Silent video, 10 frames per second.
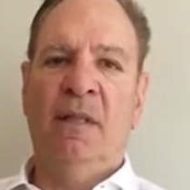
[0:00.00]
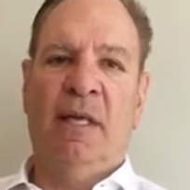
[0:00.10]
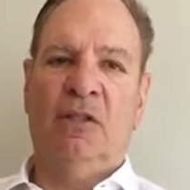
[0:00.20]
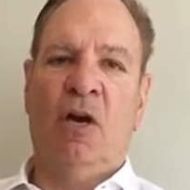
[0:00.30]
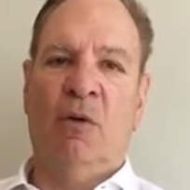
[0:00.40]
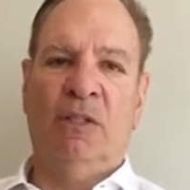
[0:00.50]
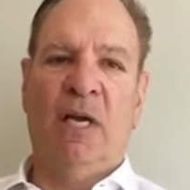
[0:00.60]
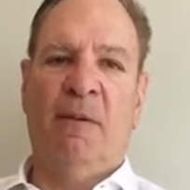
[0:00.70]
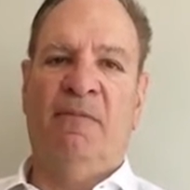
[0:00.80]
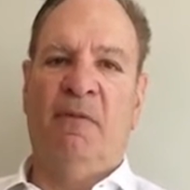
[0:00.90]
that's always
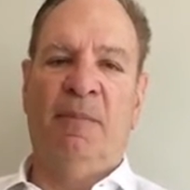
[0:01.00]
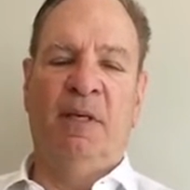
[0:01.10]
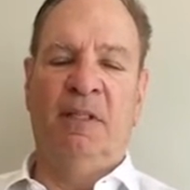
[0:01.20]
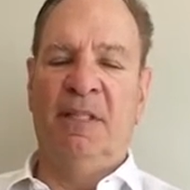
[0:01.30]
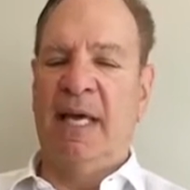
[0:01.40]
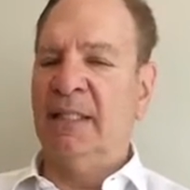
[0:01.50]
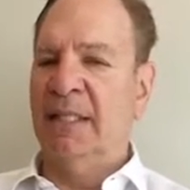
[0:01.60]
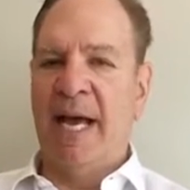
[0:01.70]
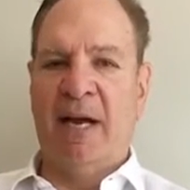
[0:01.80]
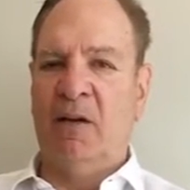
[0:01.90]
helpful because that's
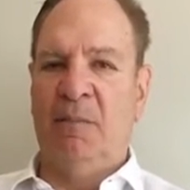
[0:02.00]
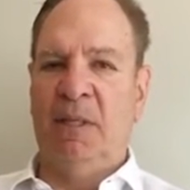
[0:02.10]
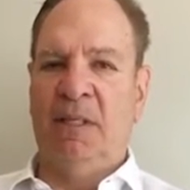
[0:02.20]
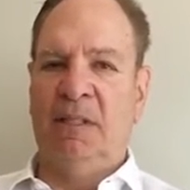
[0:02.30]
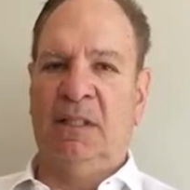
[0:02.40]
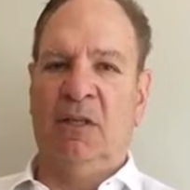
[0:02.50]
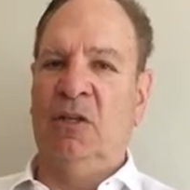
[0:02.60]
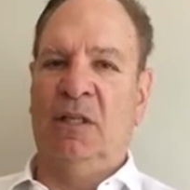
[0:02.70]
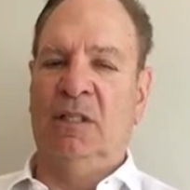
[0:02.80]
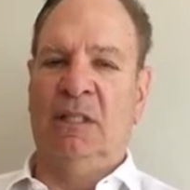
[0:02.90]
not going to be considered
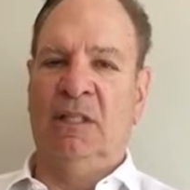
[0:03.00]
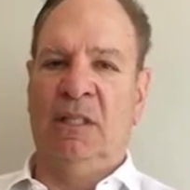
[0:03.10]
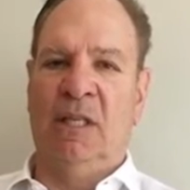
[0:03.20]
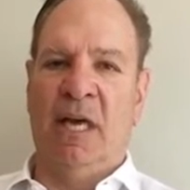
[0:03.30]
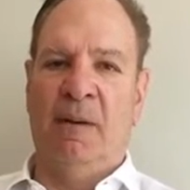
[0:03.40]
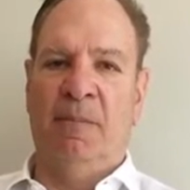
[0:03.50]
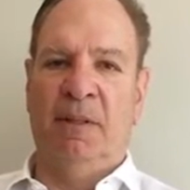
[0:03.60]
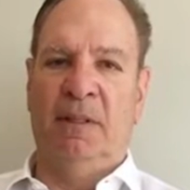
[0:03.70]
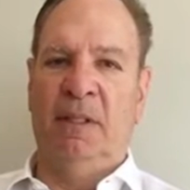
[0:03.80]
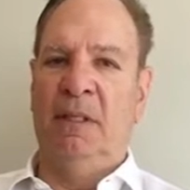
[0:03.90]
a contingent
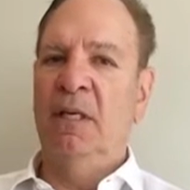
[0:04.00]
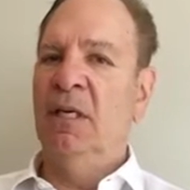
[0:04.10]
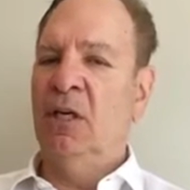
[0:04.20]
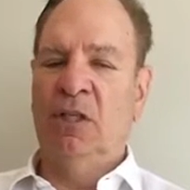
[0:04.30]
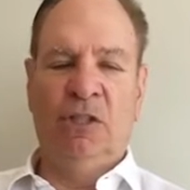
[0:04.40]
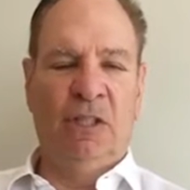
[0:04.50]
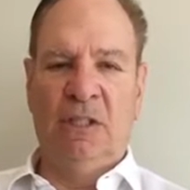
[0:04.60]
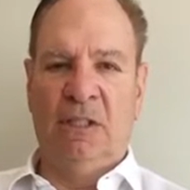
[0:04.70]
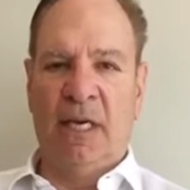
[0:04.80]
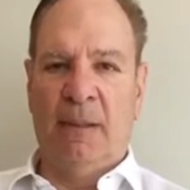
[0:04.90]
liability because you
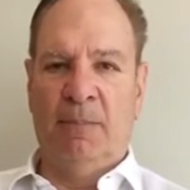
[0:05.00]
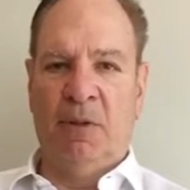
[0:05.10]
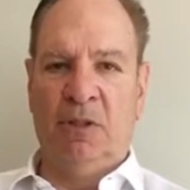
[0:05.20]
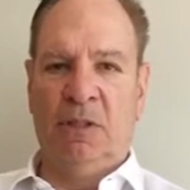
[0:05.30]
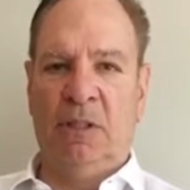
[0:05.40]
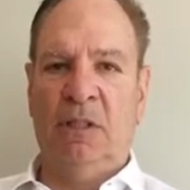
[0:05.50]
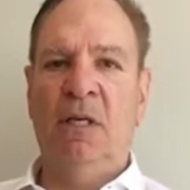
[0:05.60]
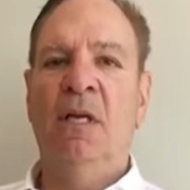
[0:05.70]
didn't sign personally.